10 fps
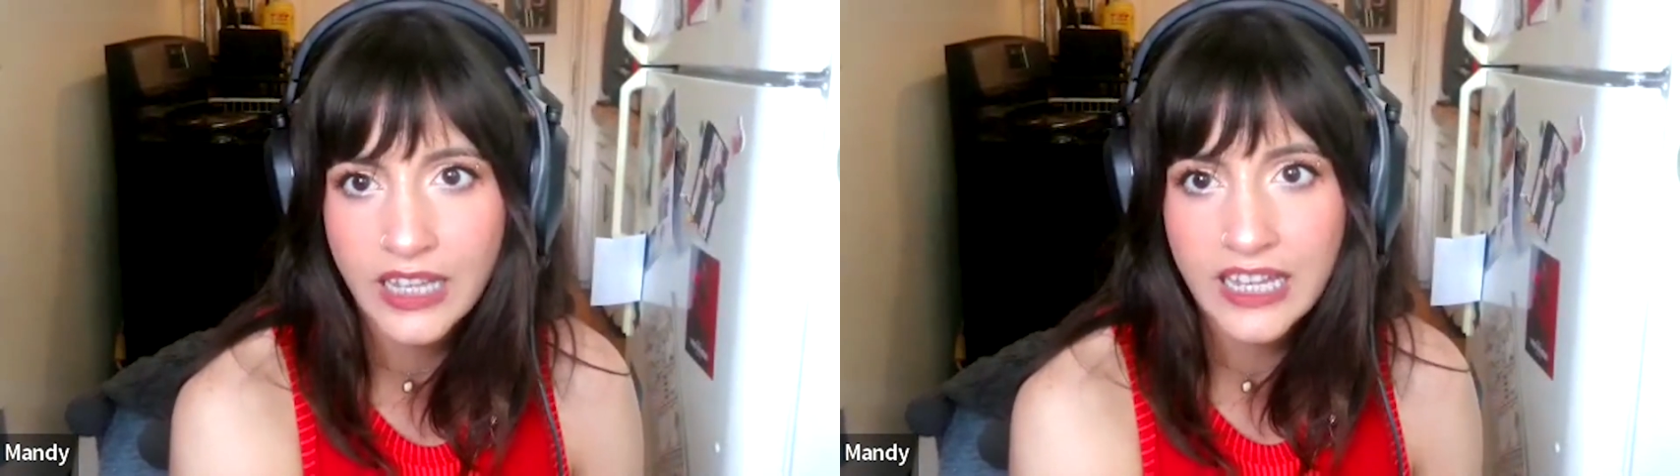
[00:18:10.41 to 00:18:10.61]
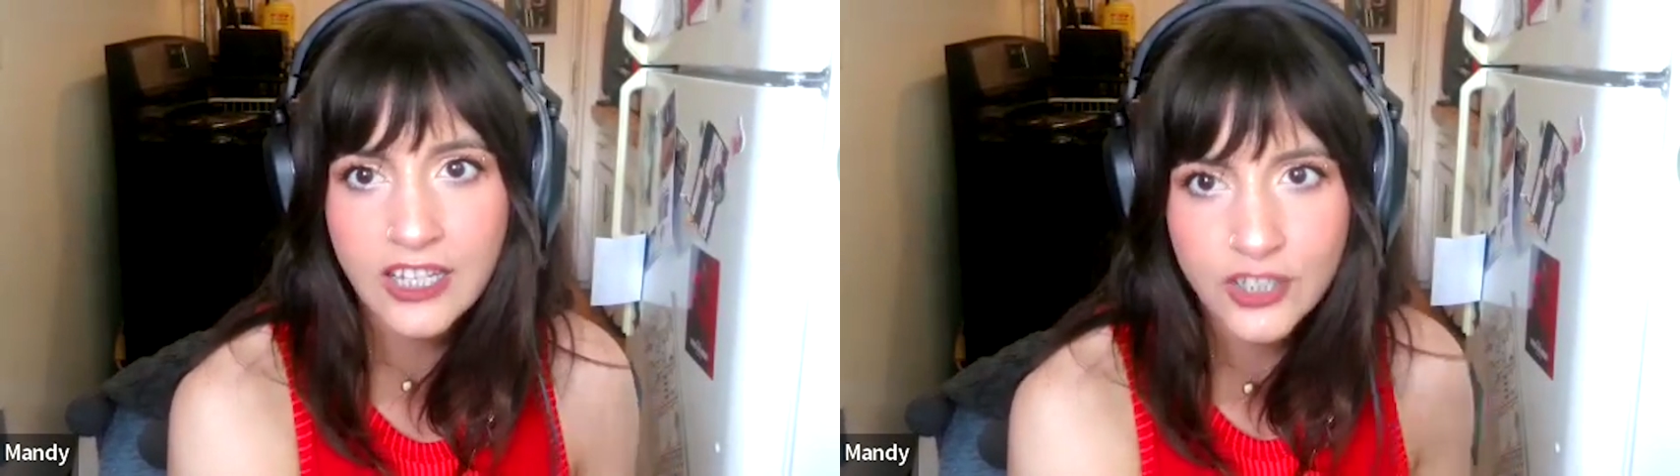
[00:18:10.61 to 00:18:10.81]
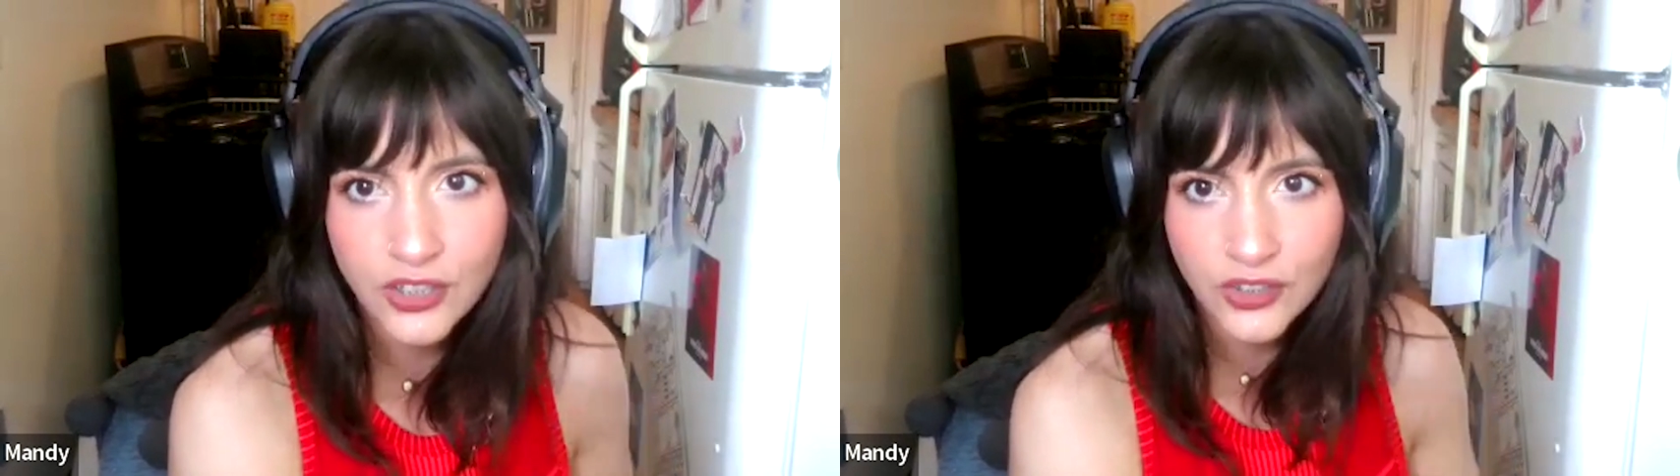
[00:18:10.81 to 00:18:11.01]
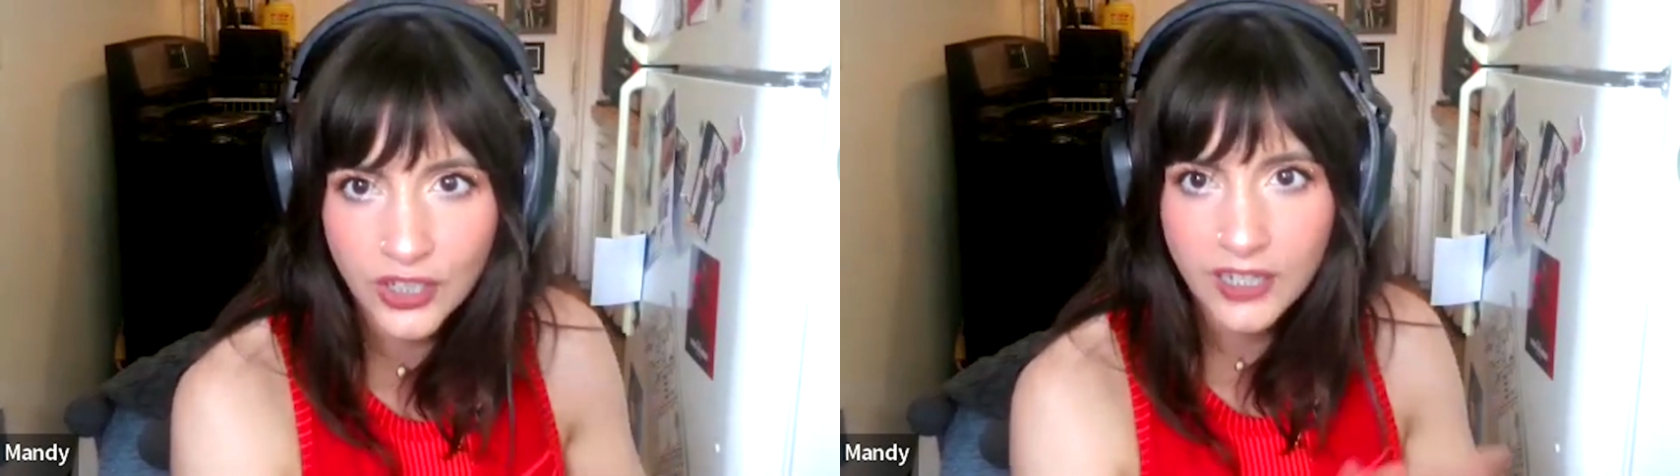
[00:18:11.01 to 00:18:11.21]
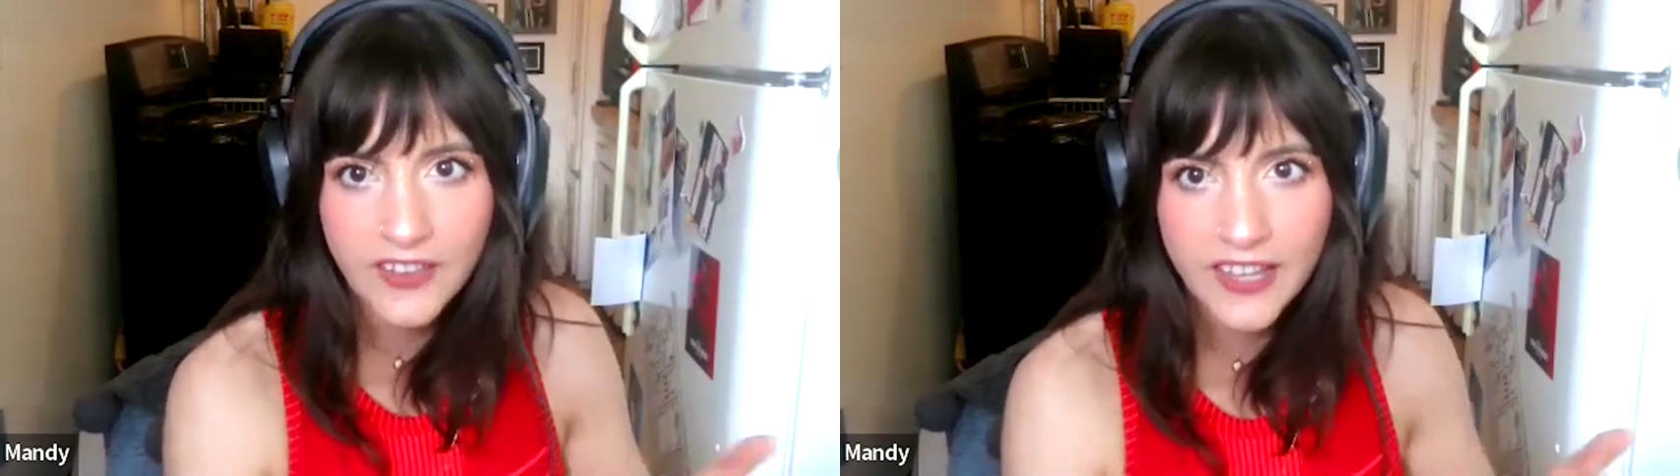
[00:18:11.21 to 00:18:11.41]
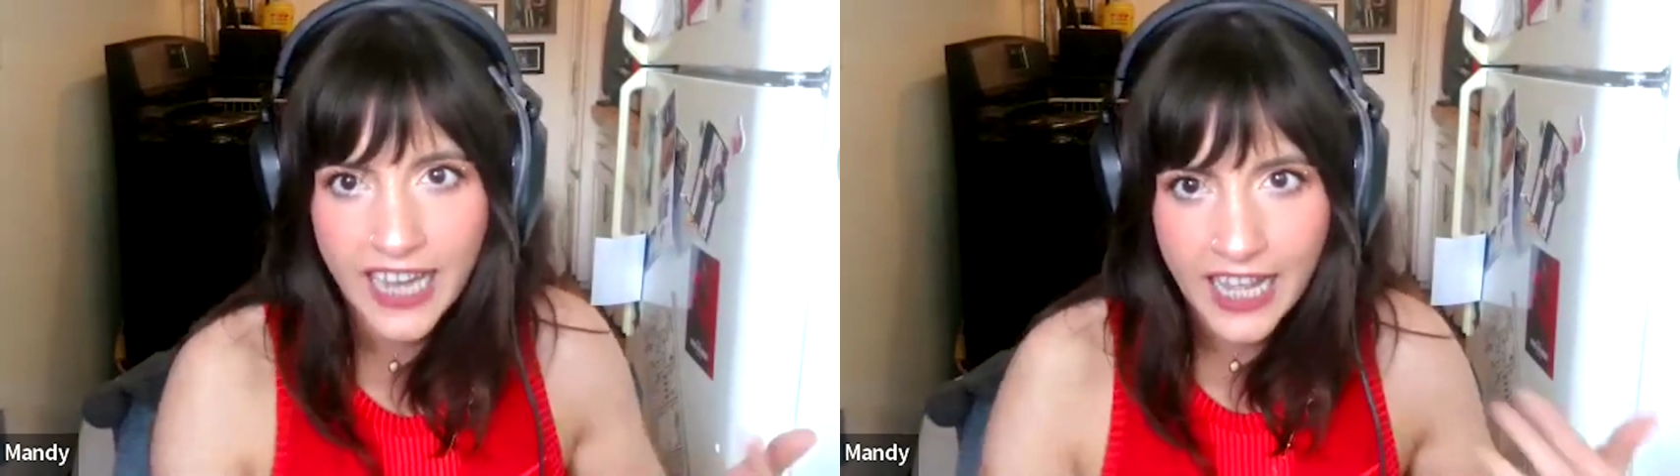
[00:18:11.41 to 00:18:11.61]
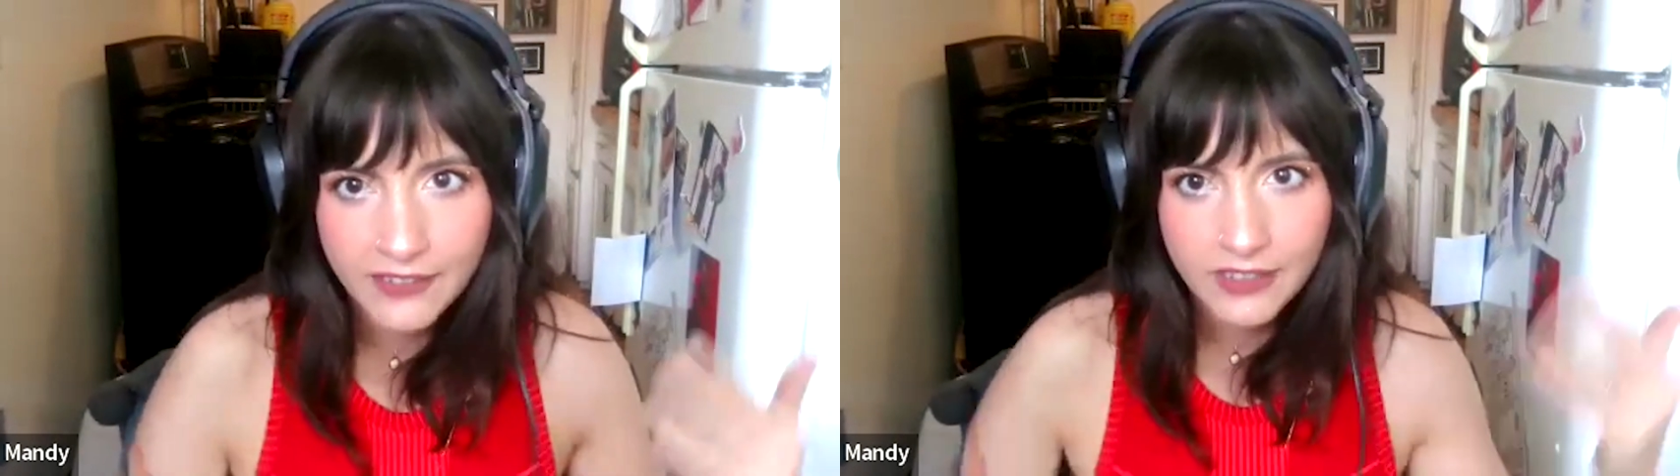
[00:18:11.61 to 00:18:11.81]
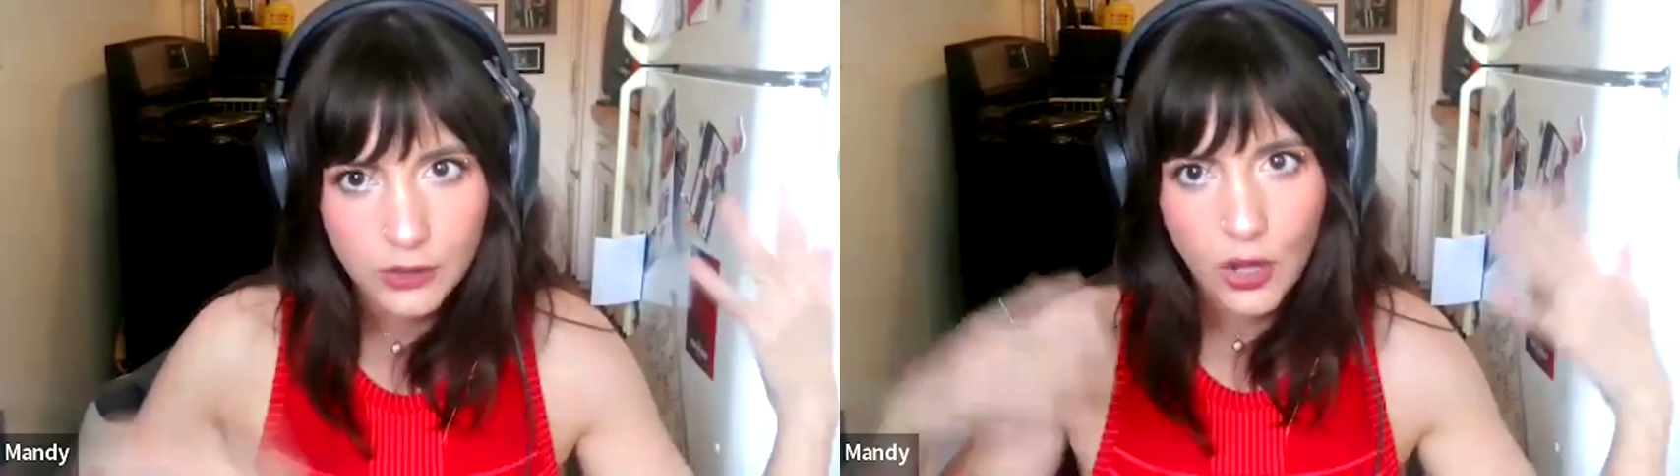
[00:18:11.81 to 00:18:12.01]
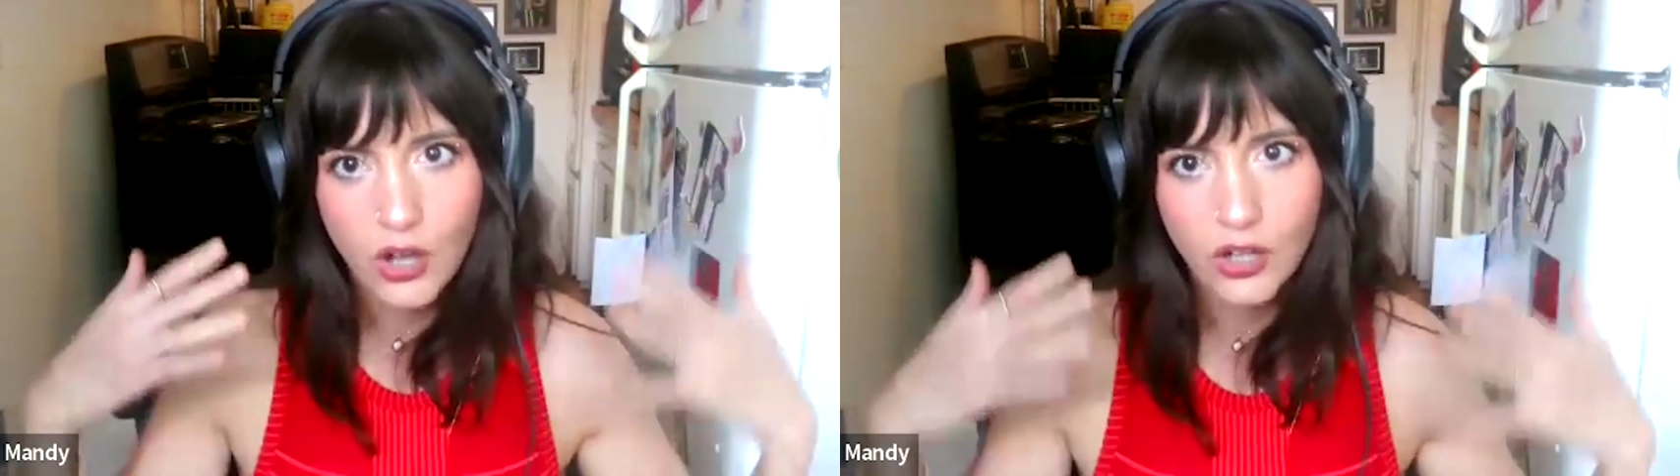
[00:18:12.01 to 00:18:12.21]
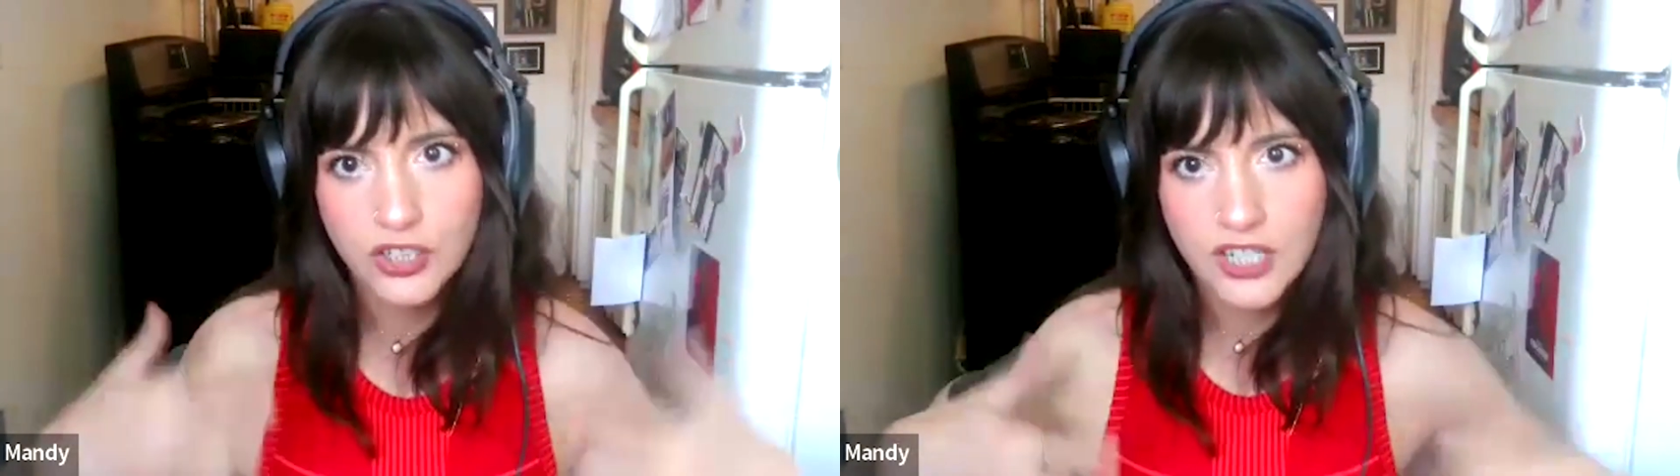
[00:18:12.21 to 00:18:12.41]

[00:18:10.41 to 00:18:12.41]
He's just gonna, like, have, like, long,